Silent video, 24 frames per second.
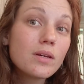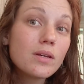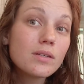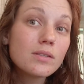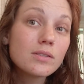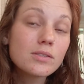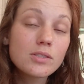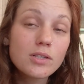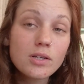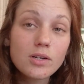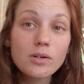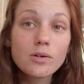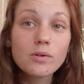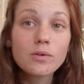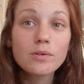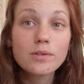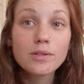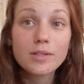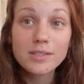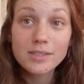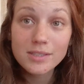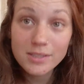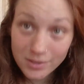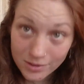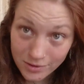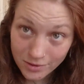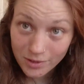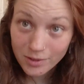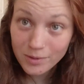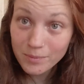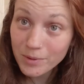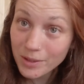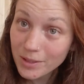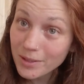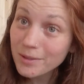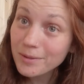So this is gonna
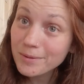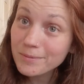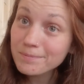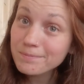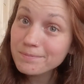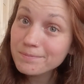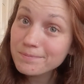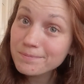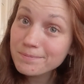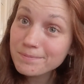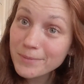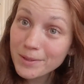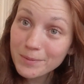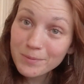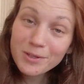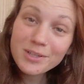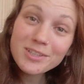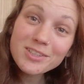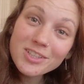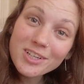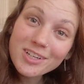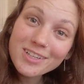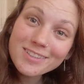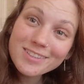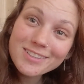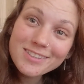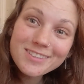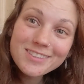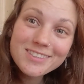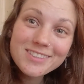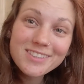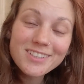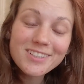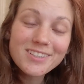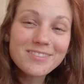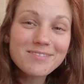be my project.
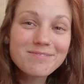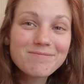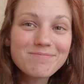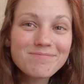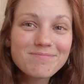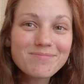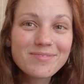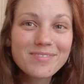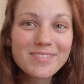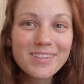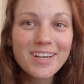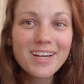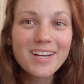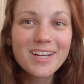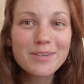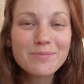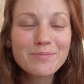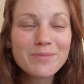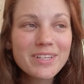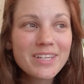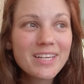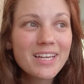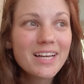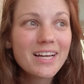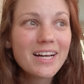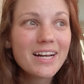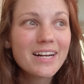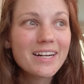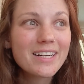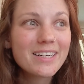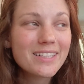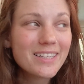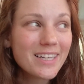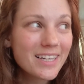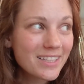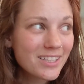So I'm
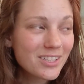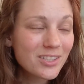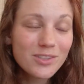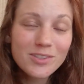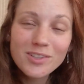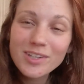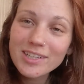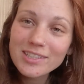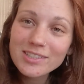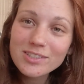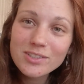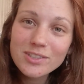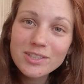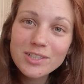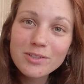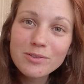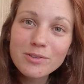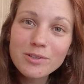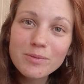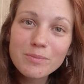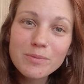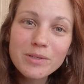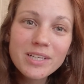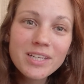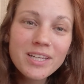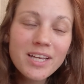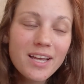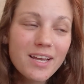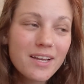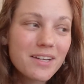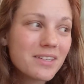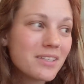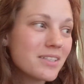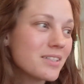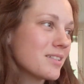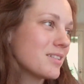glad that you guys are here with me,
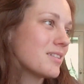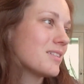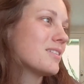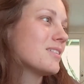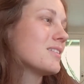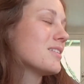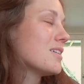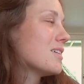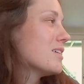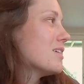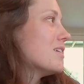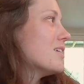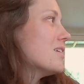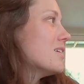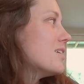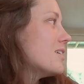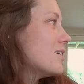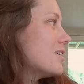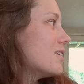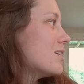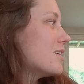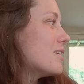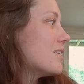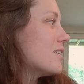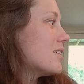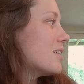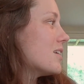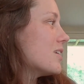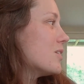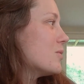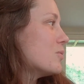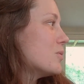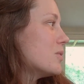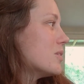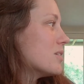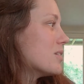and
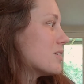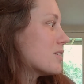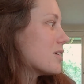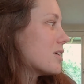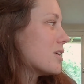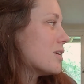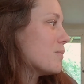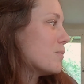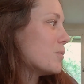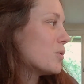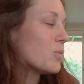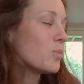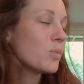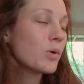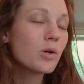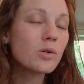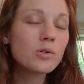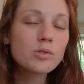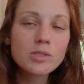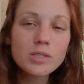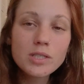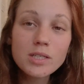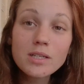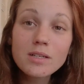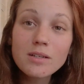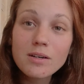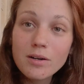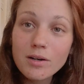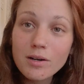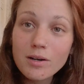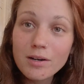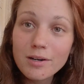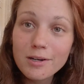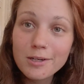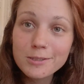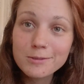I will keep you posted
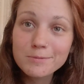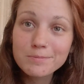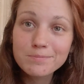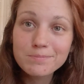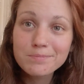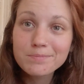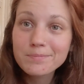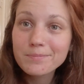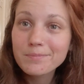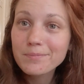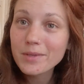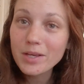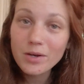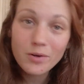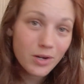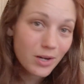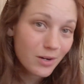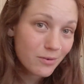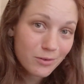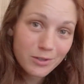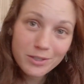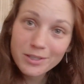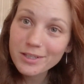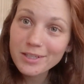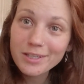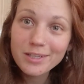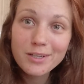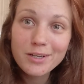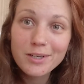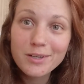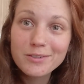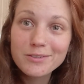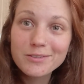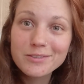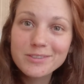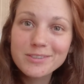on how everything
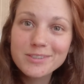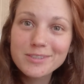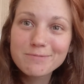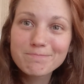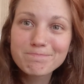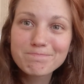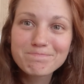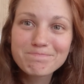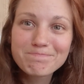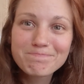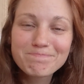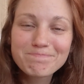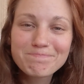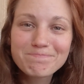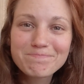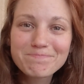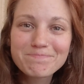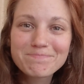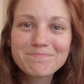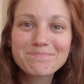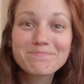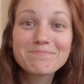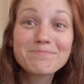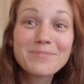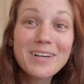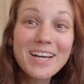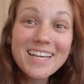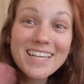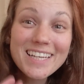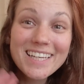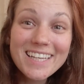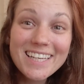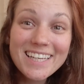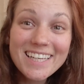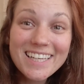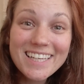goes.
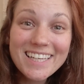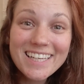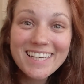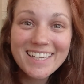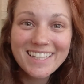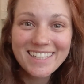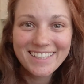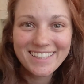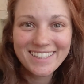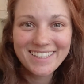Bye.